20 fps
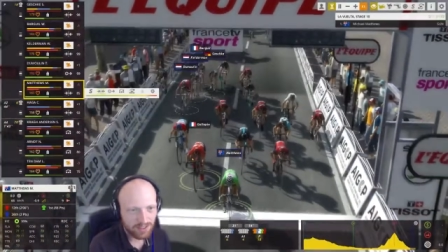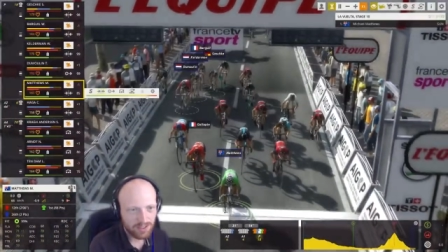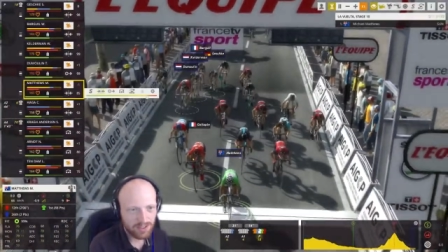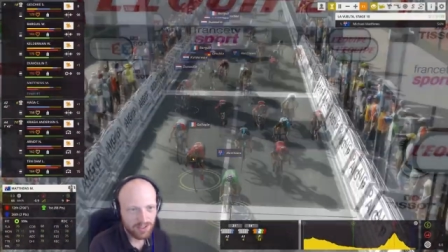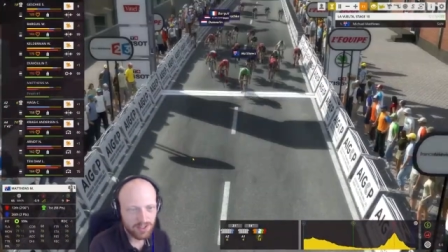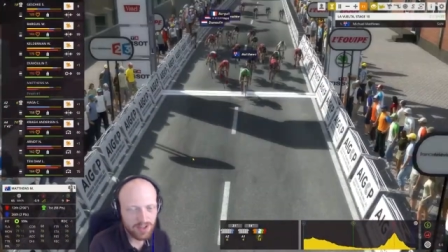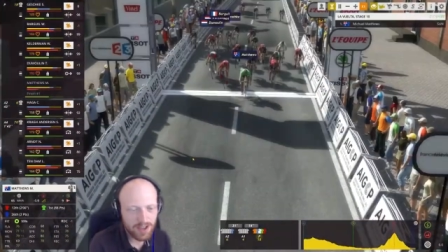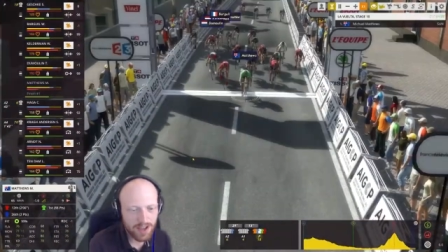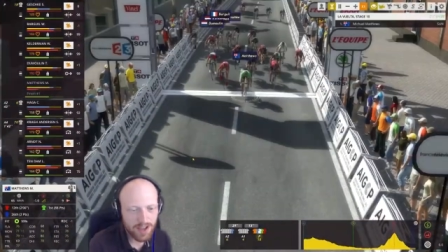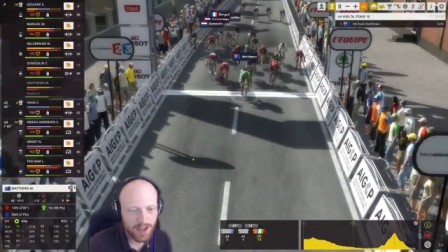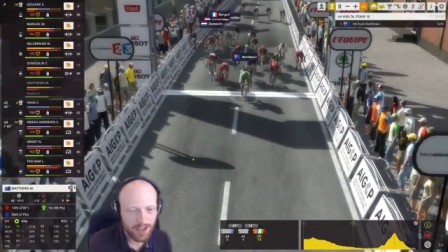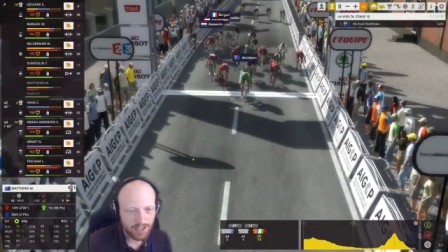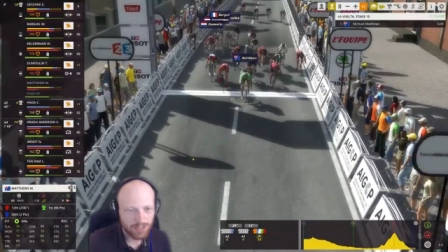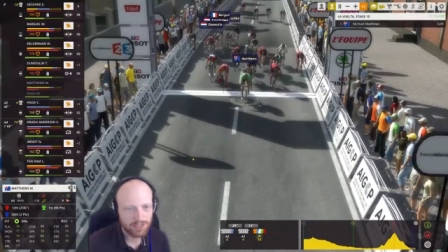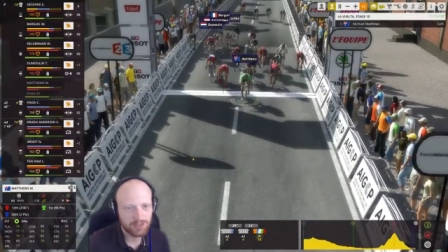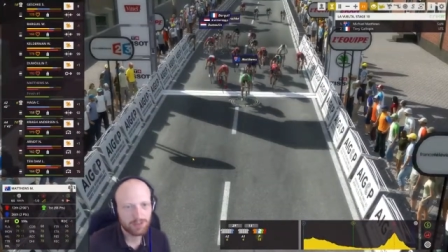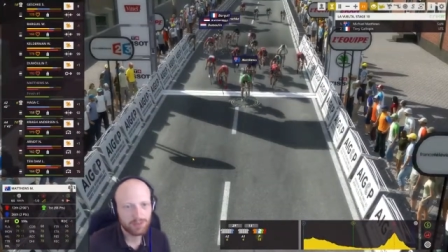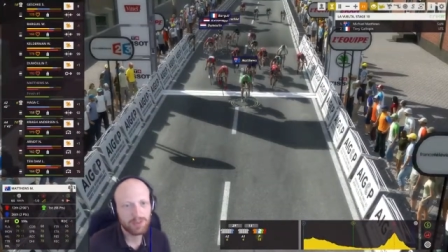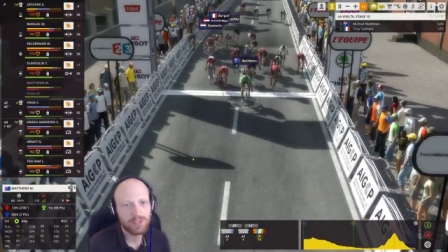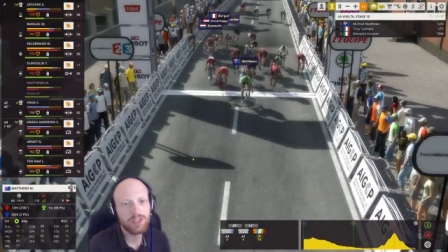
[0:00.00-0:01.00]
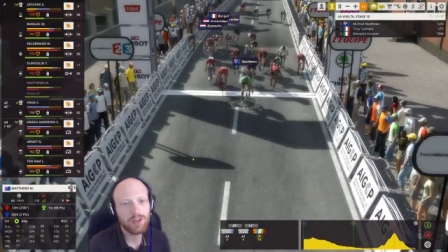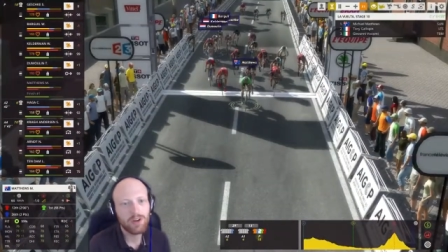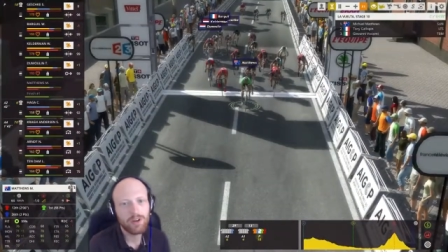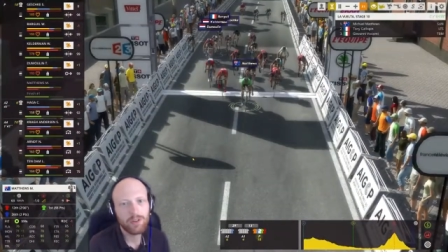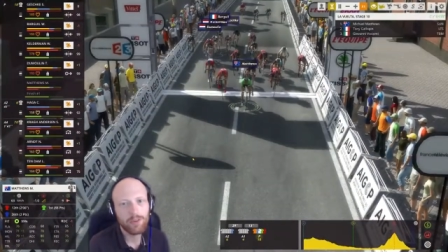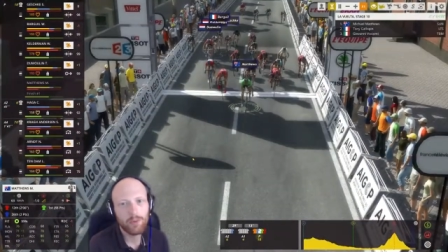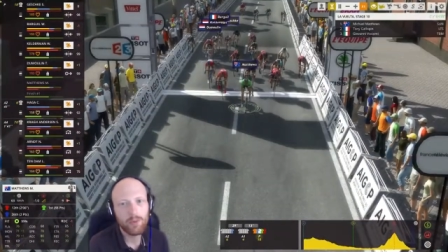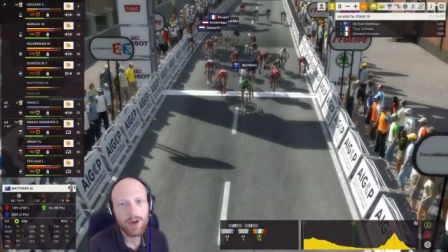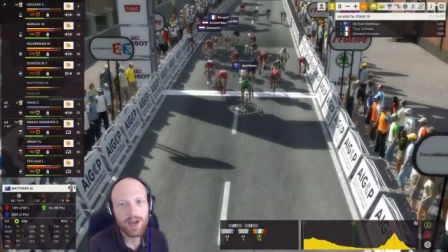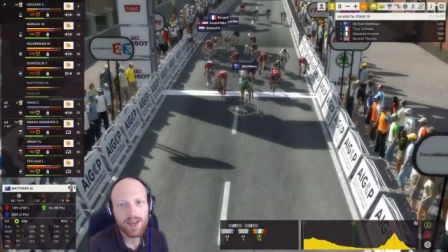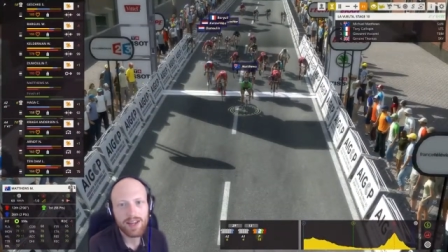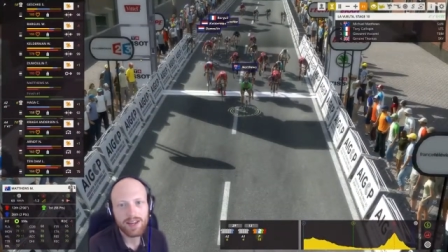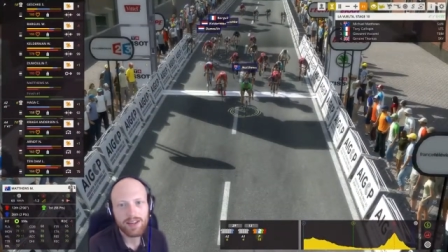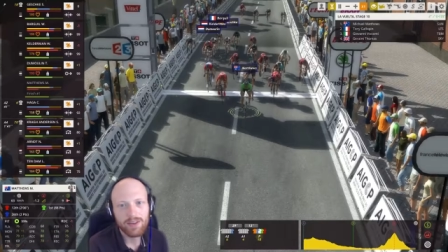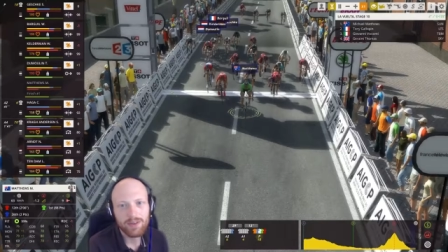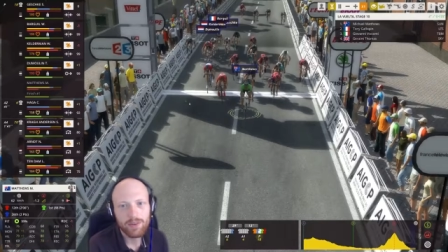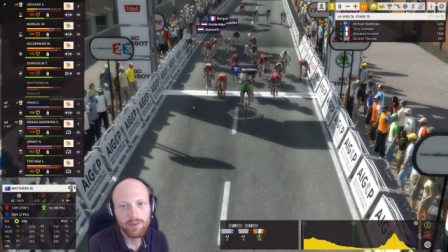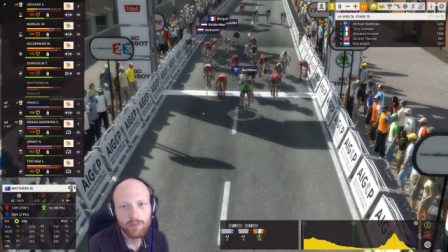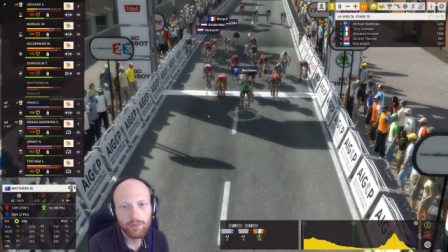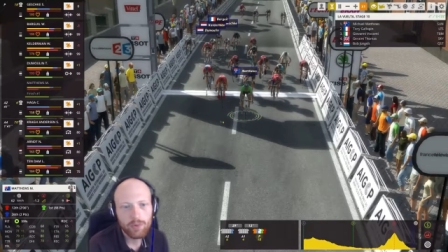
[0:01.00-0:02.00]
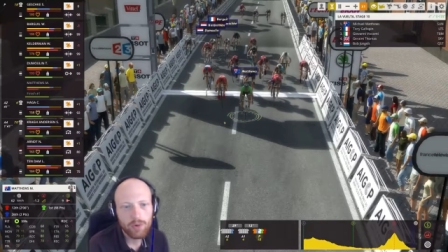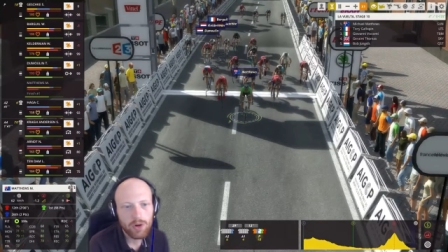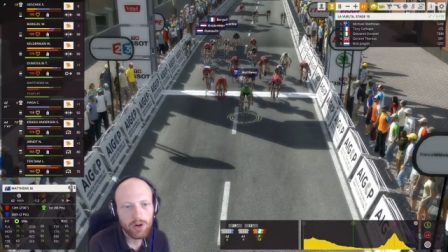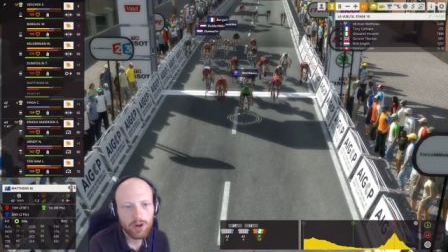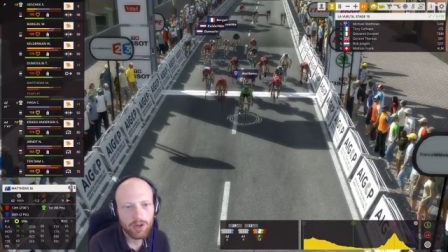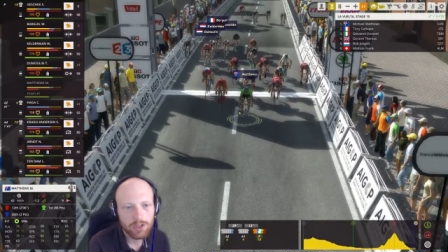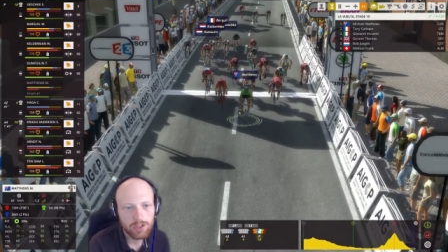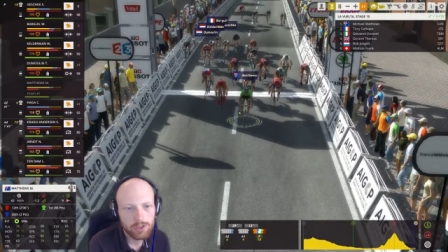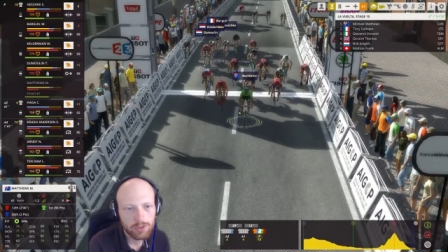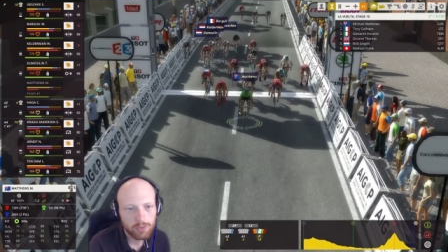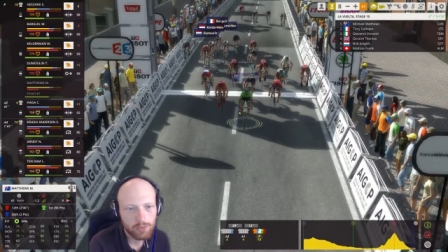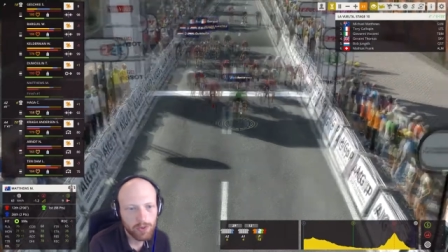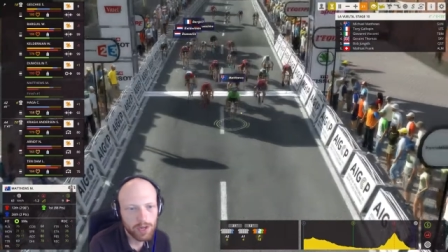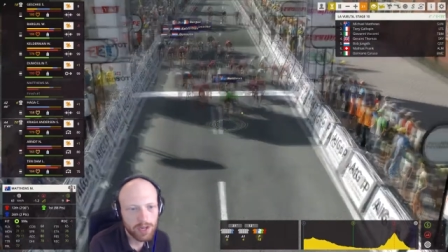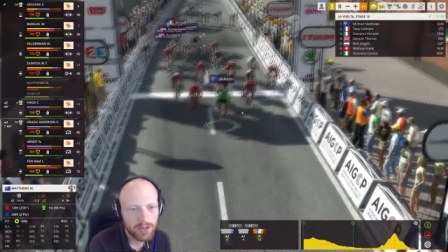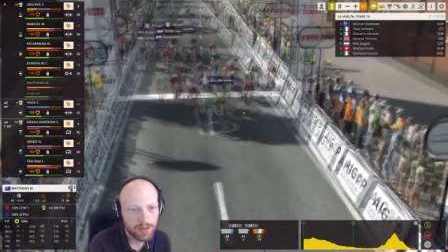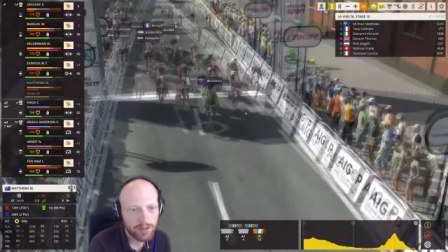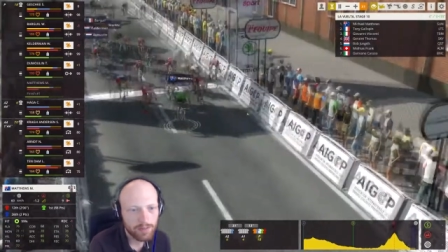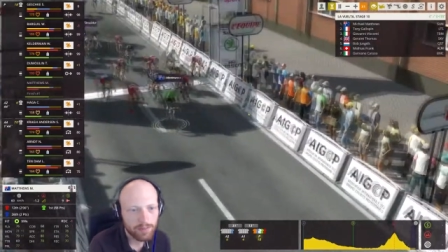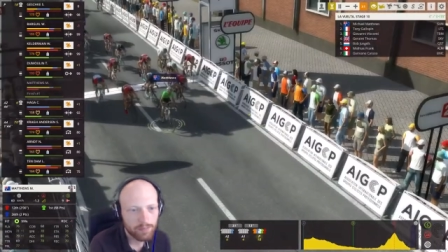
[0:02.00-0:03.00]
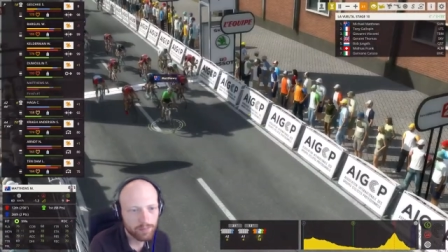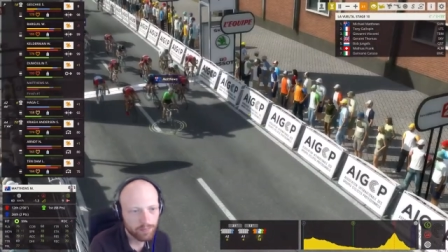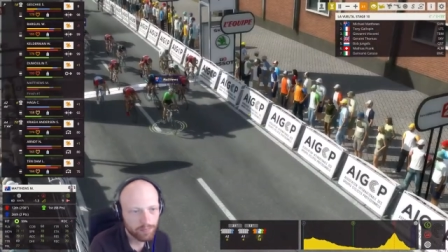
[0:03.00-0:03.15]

Yes, we got the win. What a sprint.